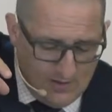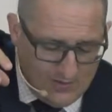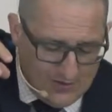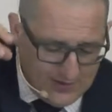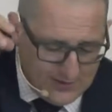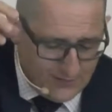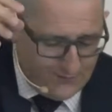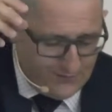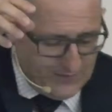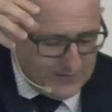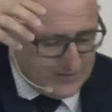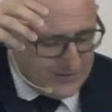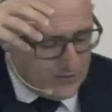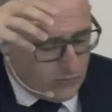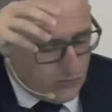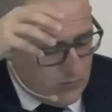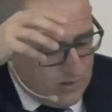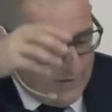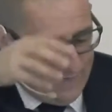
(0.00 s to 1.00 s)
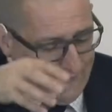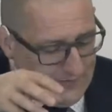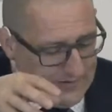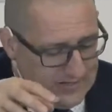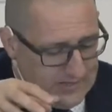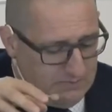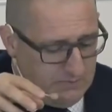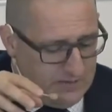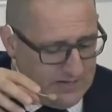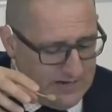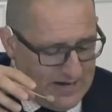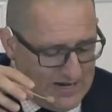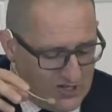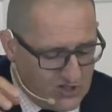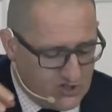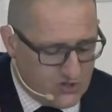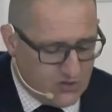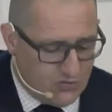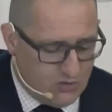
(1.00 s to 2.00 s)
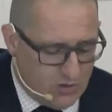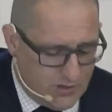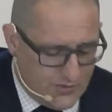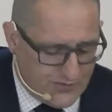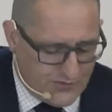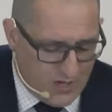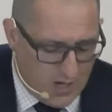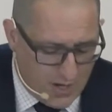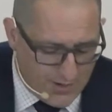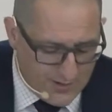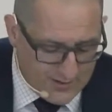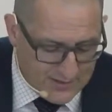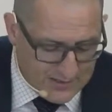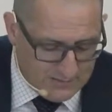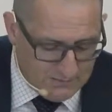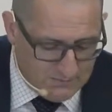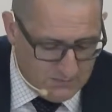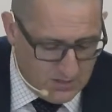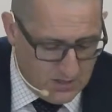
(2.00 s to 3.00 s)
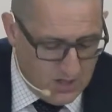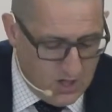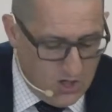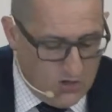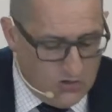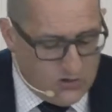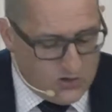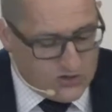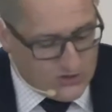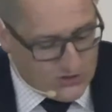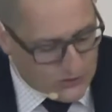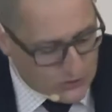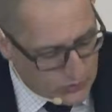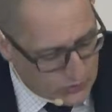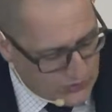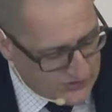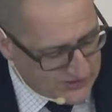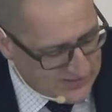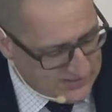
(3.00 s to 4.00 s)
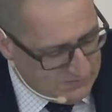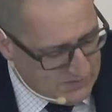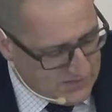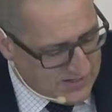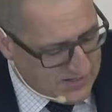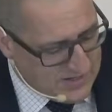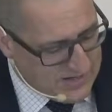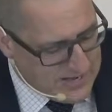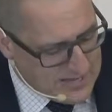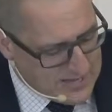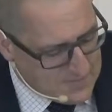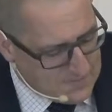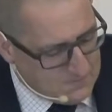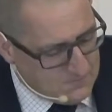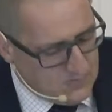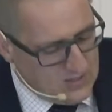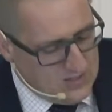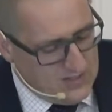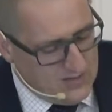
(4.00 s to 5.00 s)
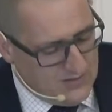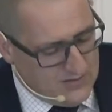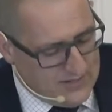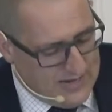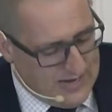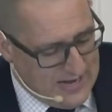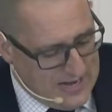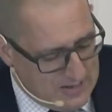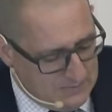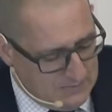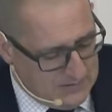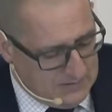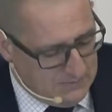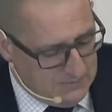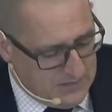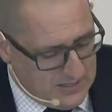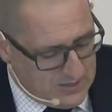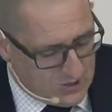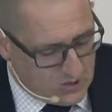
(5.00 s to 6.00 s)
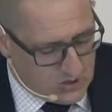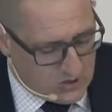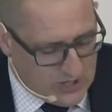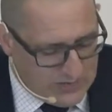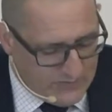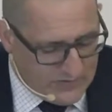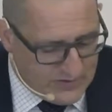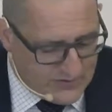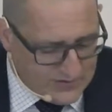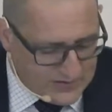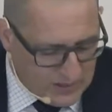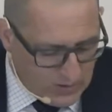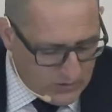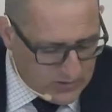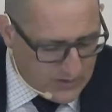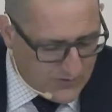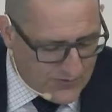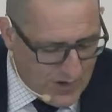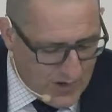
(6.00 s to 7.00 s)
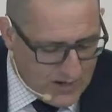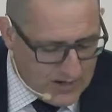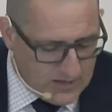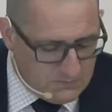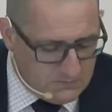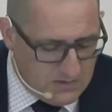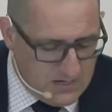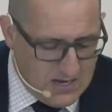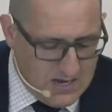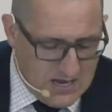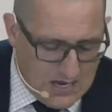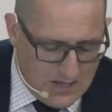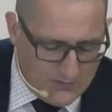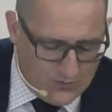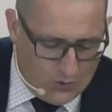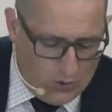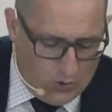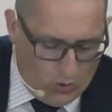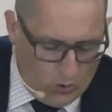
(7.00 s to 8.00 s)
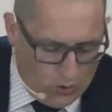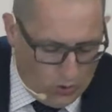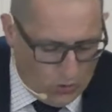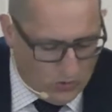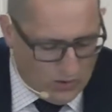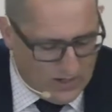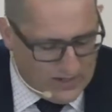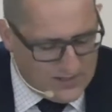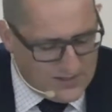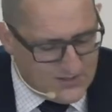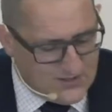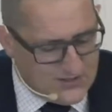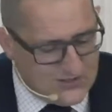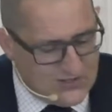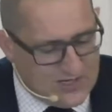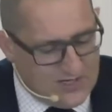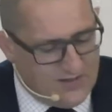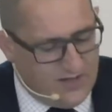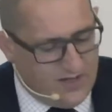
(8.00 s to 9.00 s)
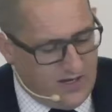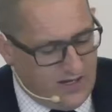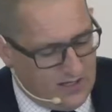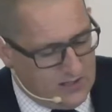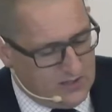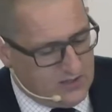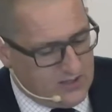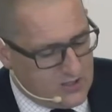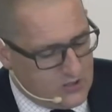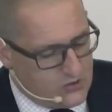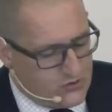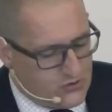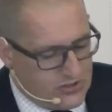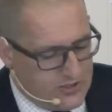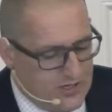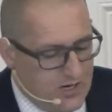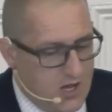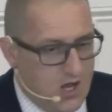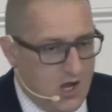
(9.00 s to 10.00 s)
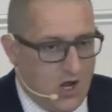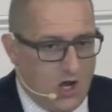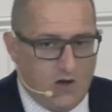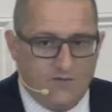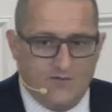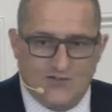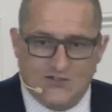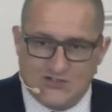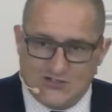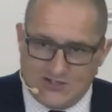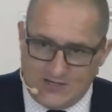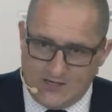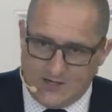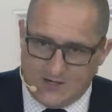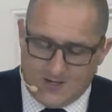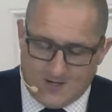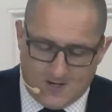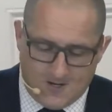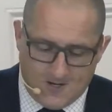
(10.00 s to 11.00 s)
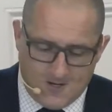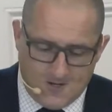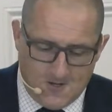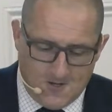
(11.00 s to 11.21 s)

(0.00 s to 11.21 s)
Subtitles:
They defeat the Rephaim in Ashtaroth Karnaim, the Zuzim in Ham, the Emim in Shavath Kiriathaim, and the Horites in the hill country of Seir.